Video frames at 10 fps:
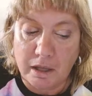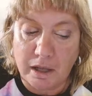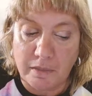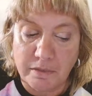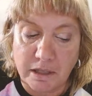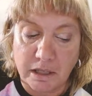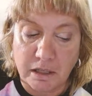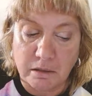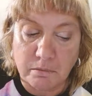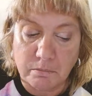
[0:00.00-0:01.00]
And
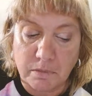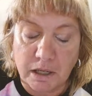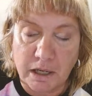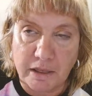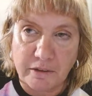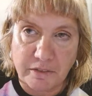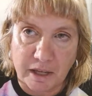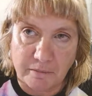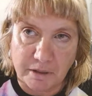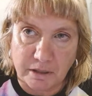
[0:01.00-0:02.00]
then another
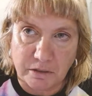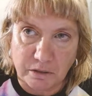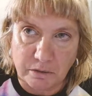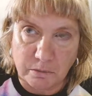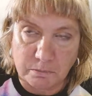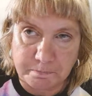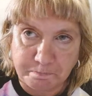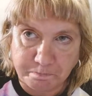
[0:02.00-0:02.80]
thing I'm going to do